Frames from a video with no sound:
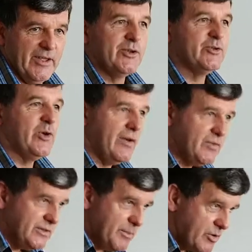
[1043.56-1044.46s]
To have a
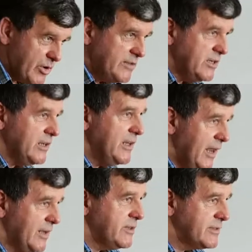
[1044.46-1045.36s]
democratically
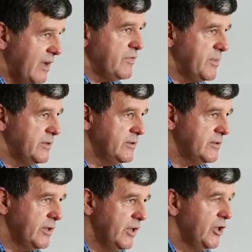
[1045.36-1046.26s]
elected government,
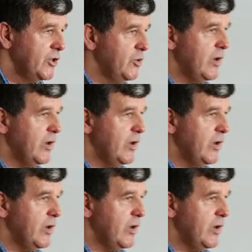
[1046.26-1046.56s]
you